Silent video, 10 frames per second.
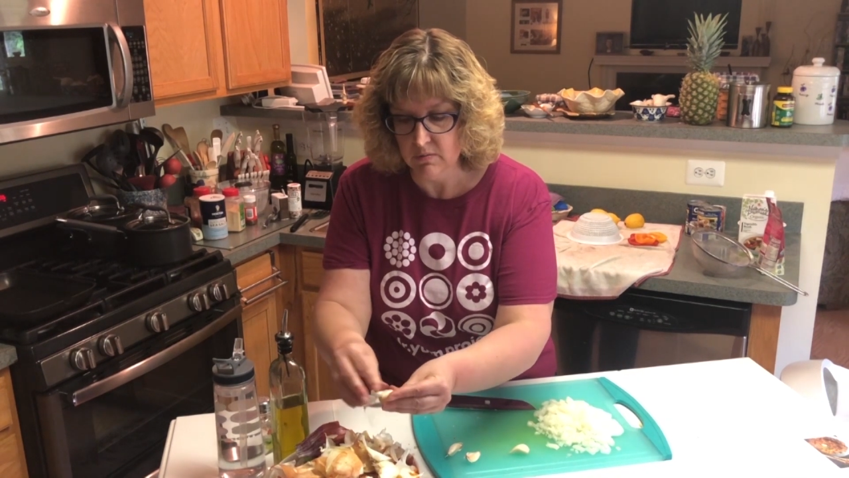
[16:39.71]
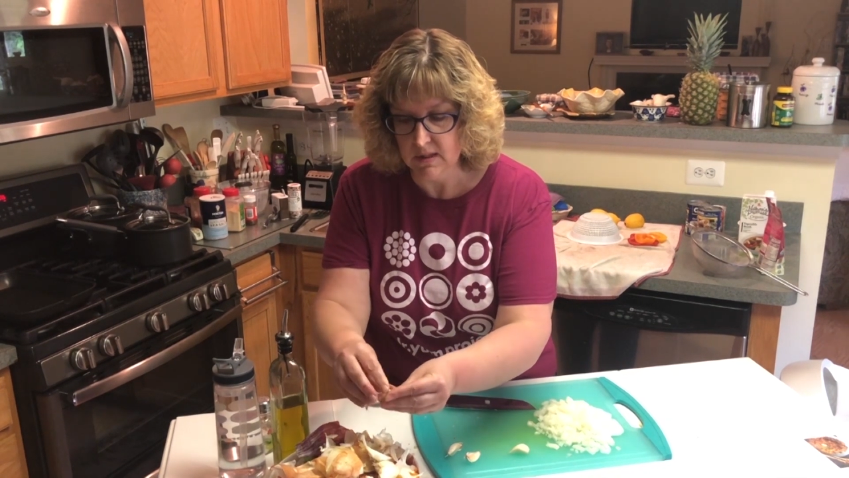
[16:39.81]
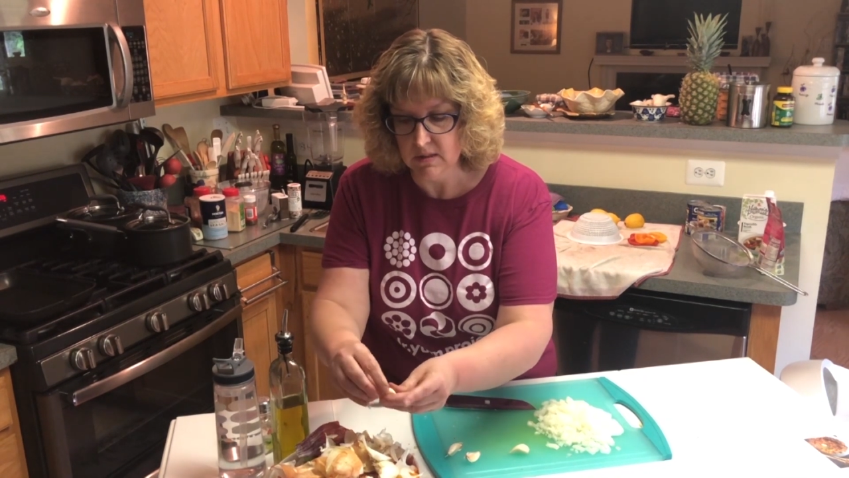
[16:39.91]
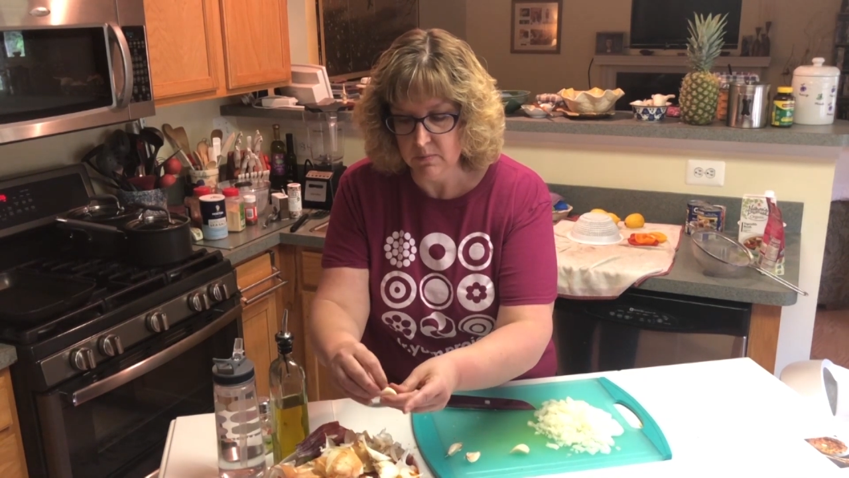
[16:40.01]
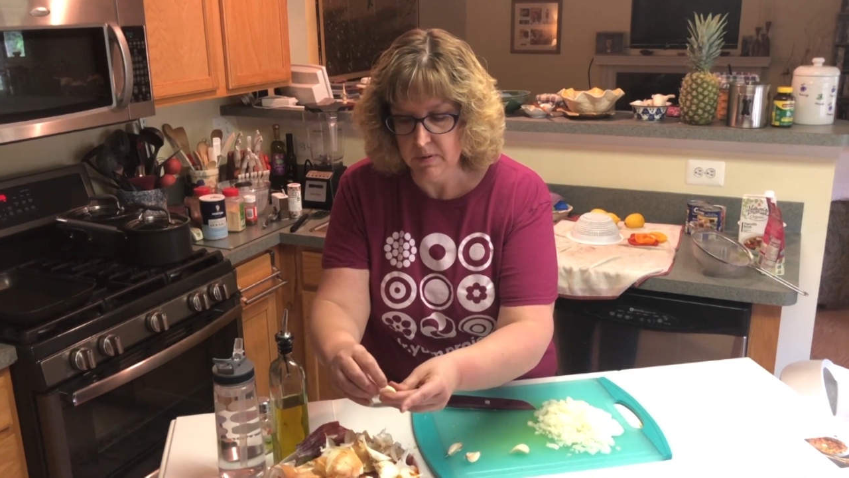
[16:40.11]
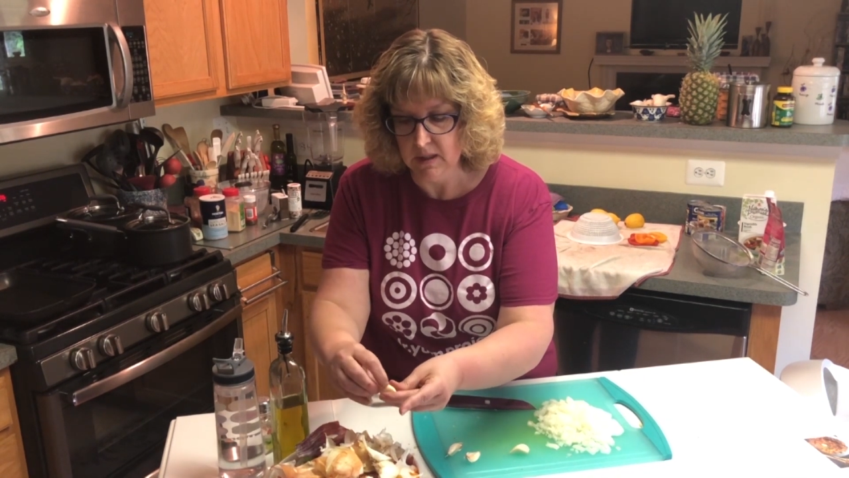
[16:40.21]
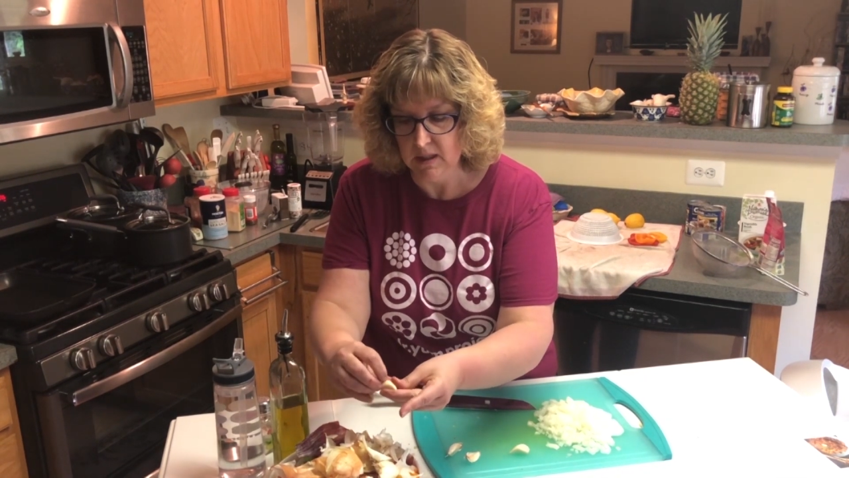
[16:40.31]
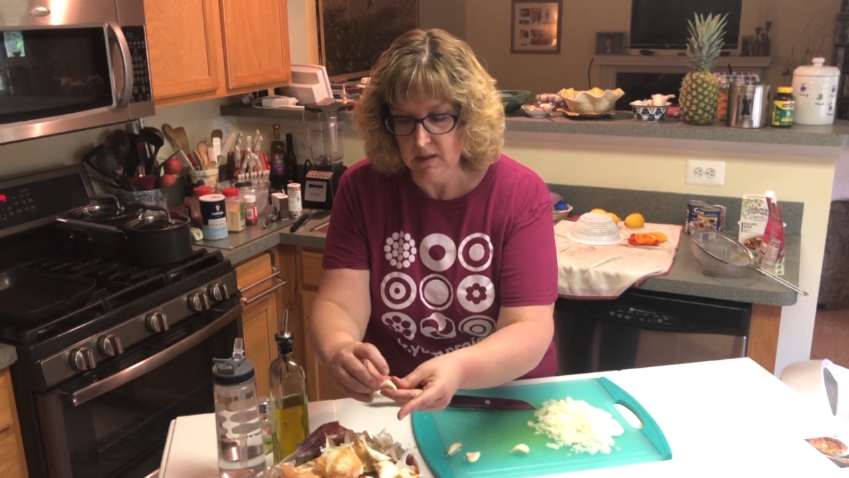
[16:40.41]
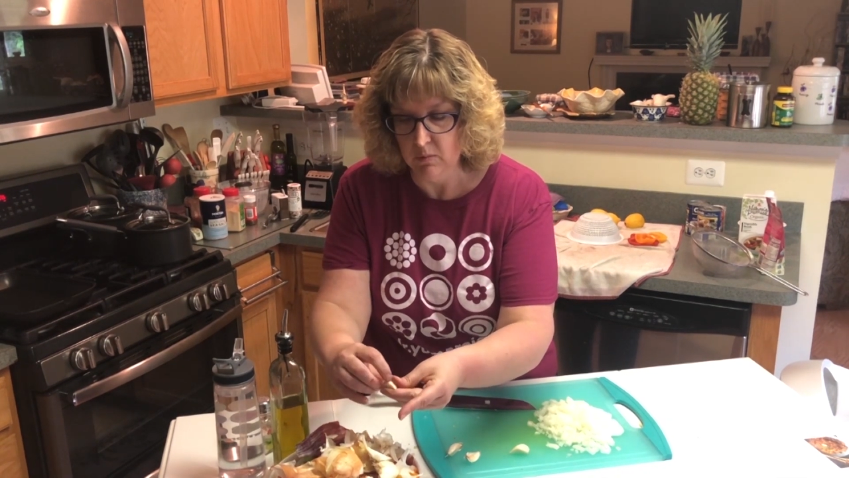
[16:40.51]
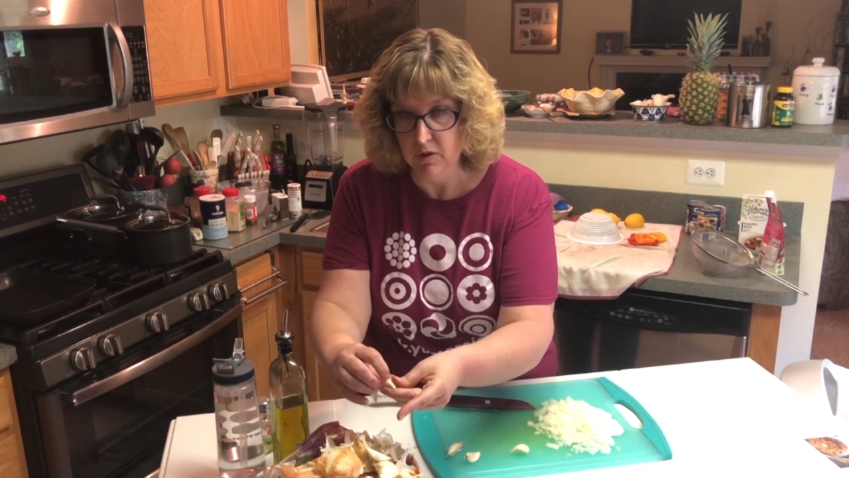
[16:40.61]

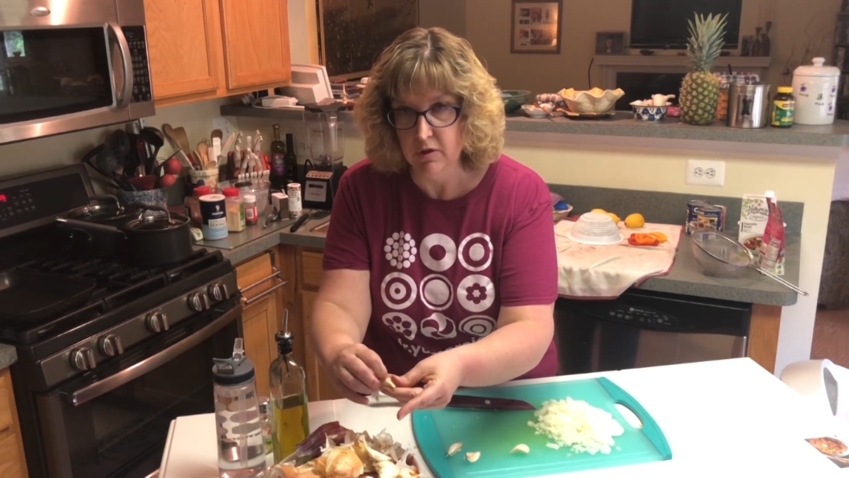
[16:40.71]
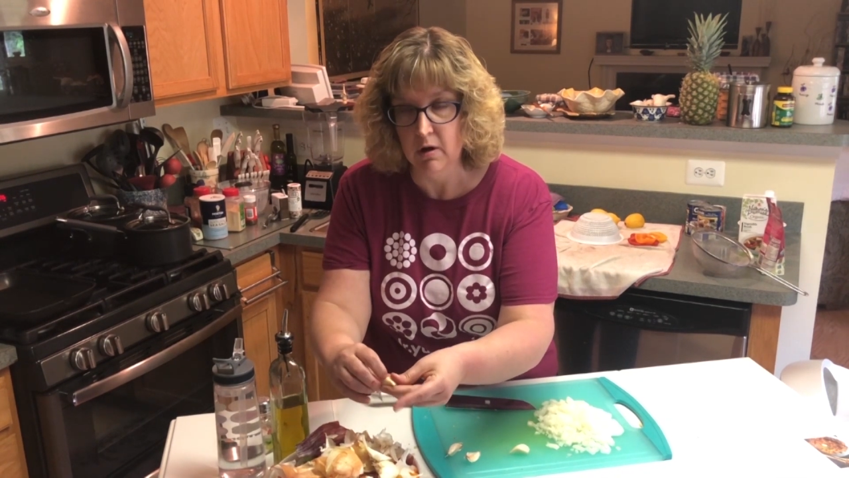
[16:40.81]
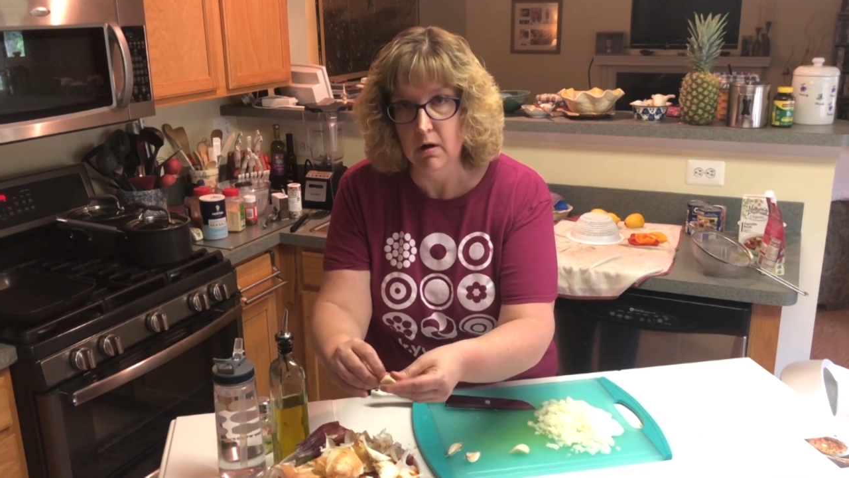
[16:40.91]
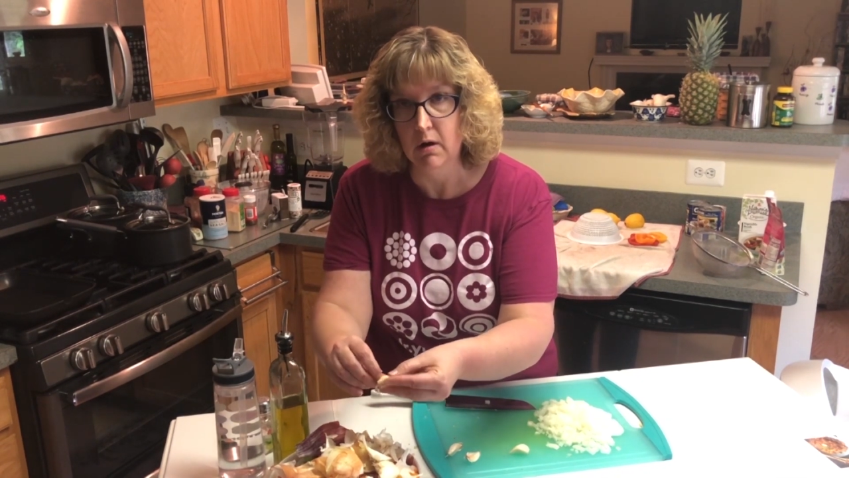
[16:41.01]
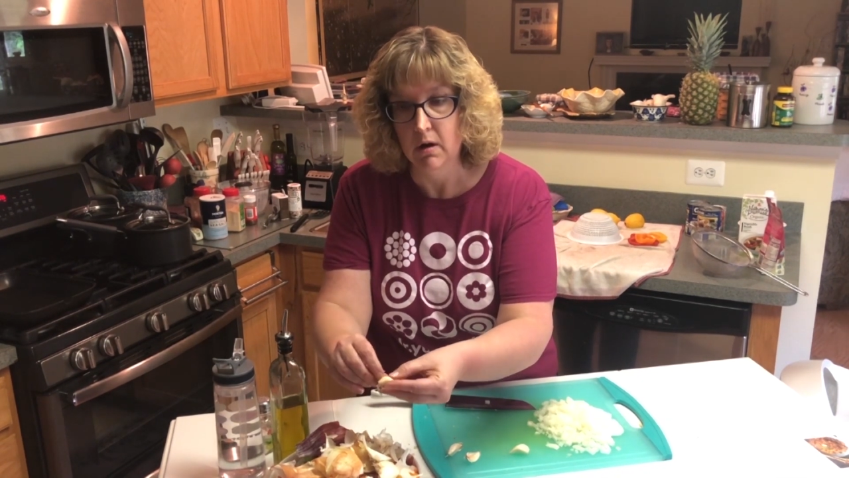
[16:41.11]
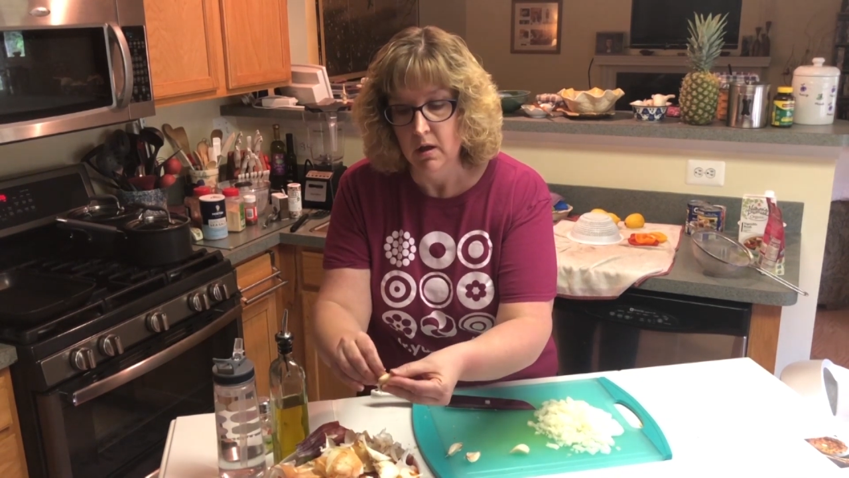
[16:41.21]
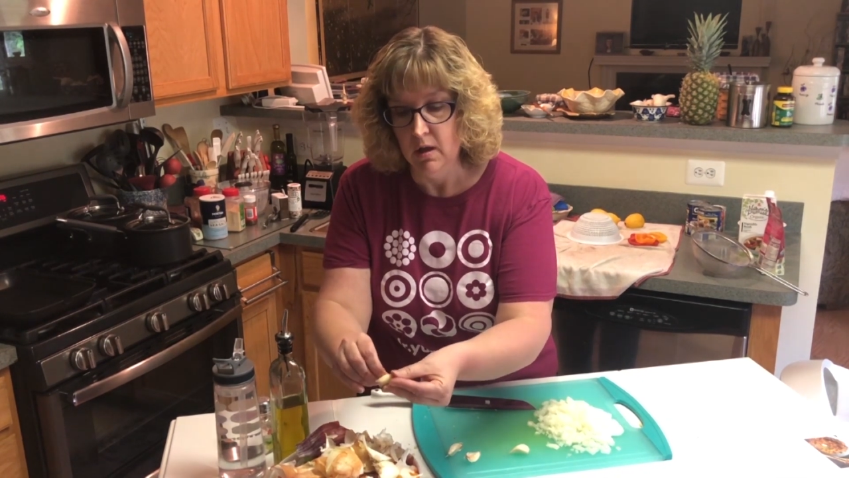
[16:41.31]
recipe with our